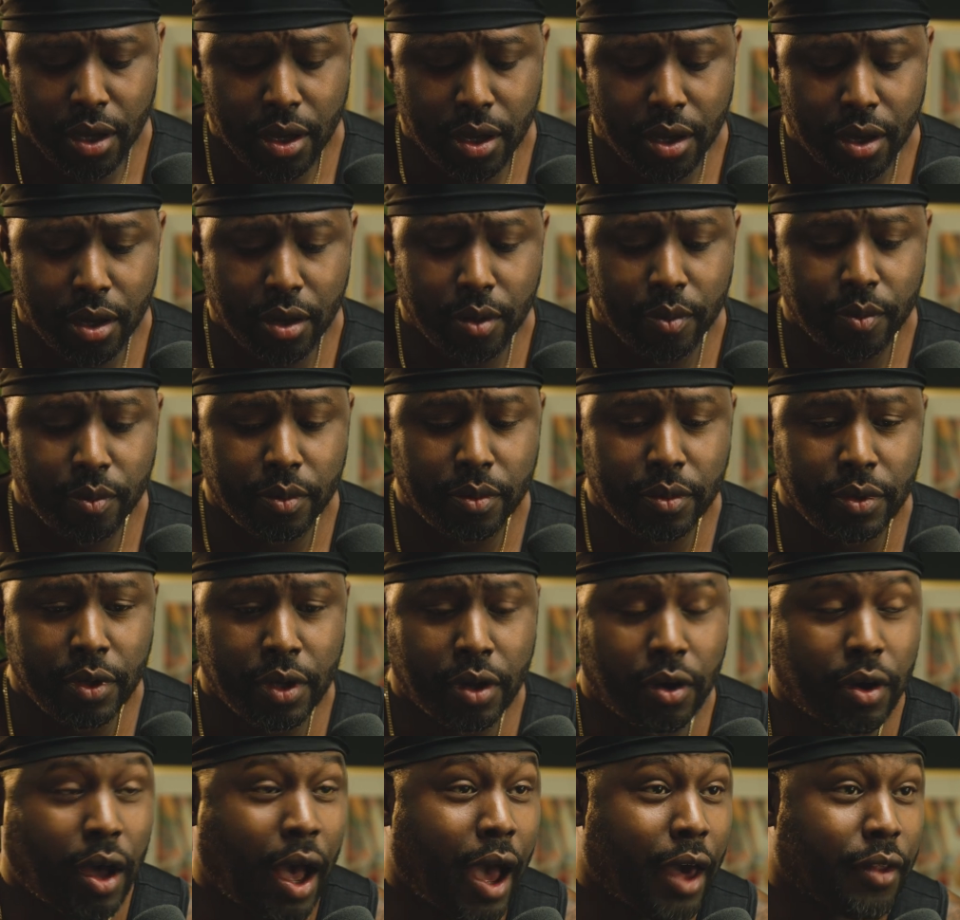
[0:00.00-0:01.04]

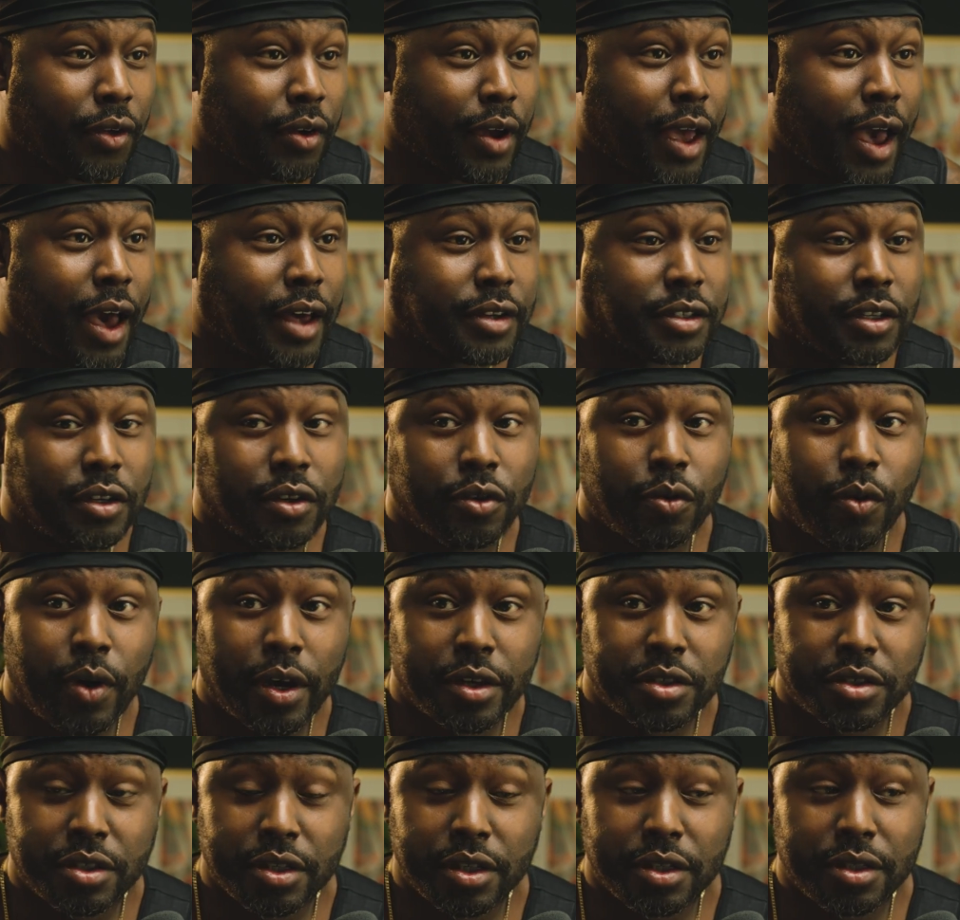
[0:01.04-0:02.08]
either asking
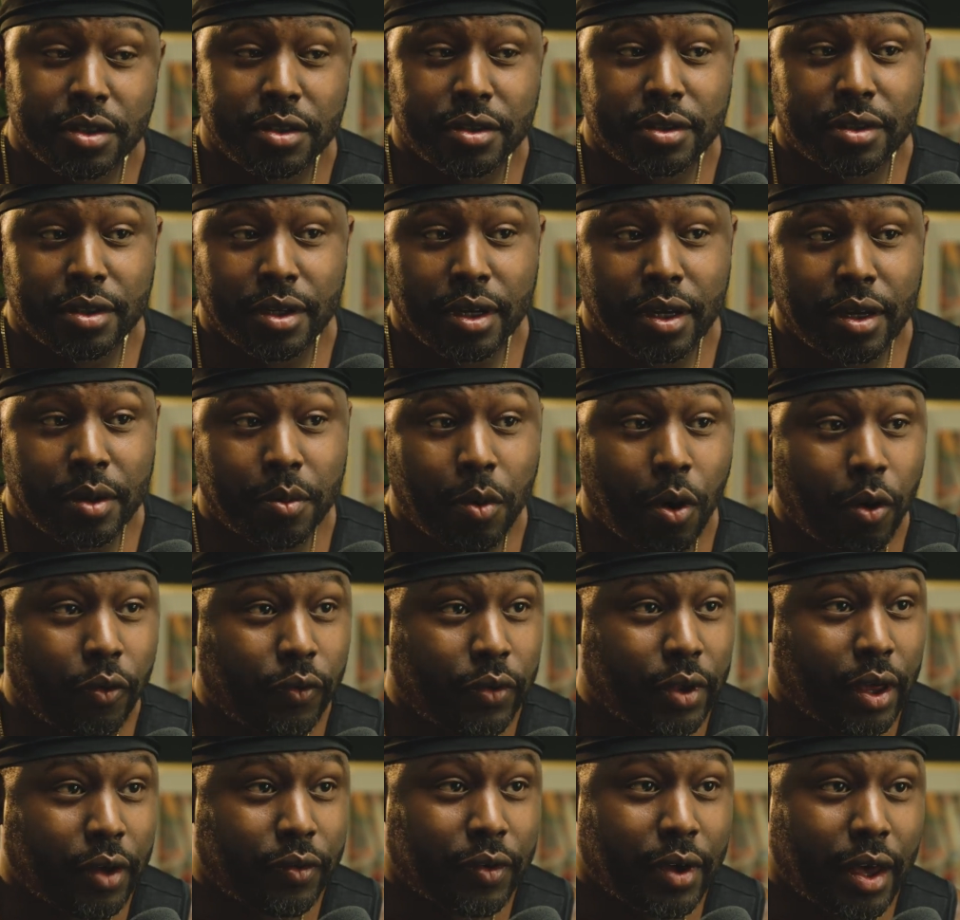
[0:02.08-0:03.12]
questions.
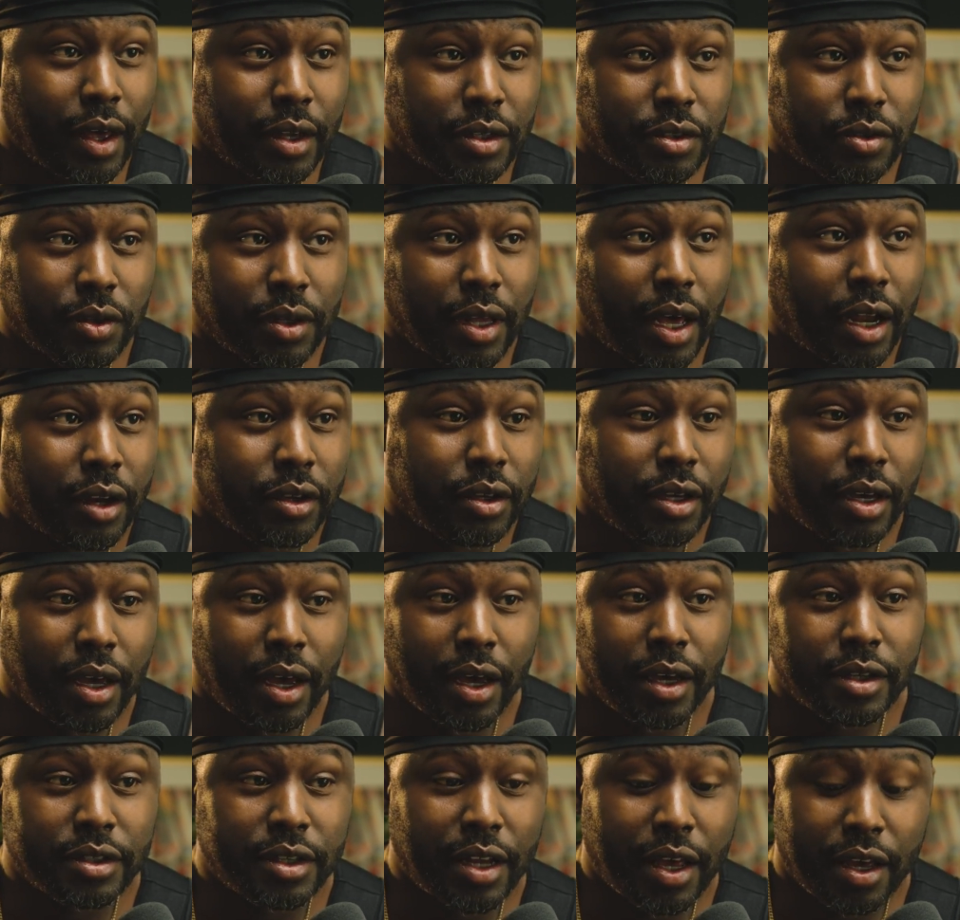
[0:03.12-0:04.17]
Hopefully I've gotten to a lot of you
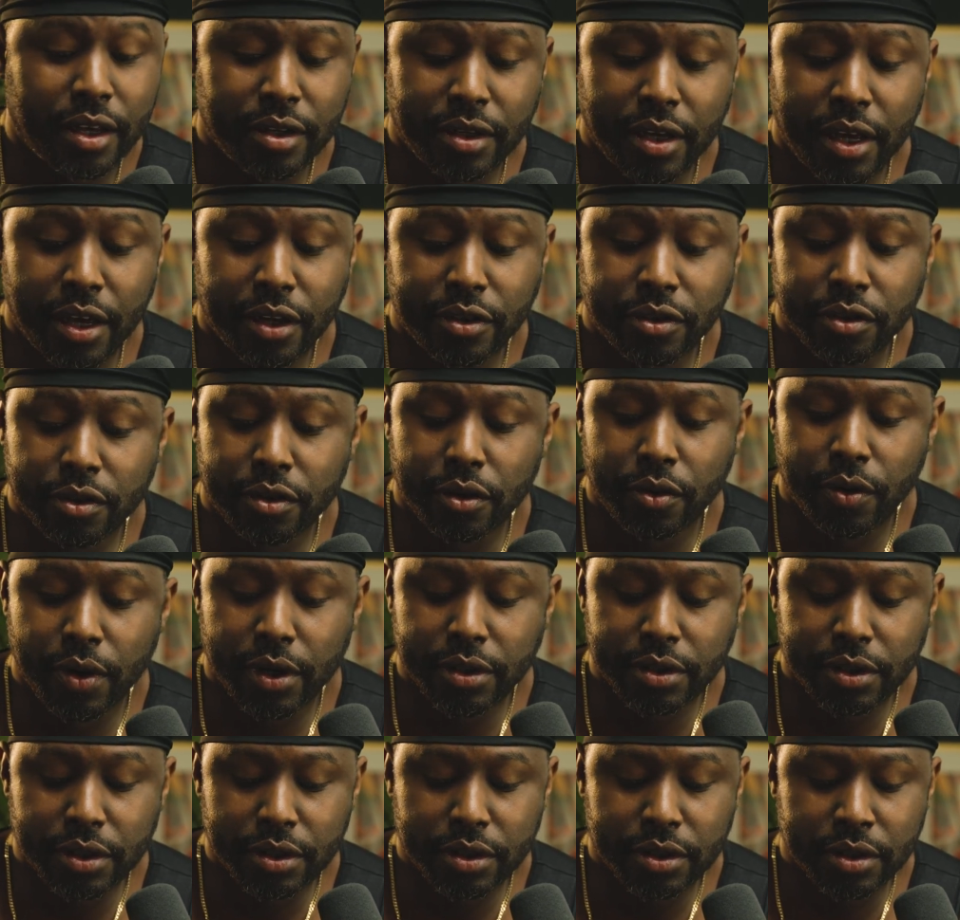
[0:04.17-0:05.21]
guys and answered your
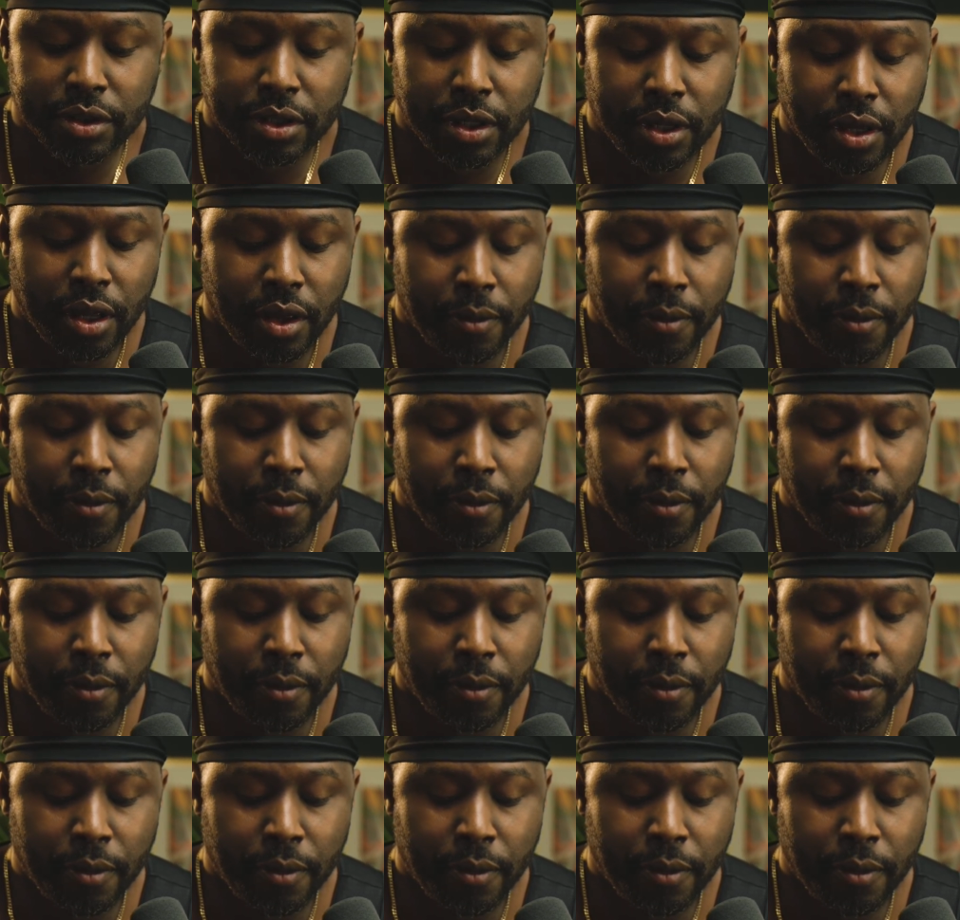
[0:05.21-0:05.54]
questions.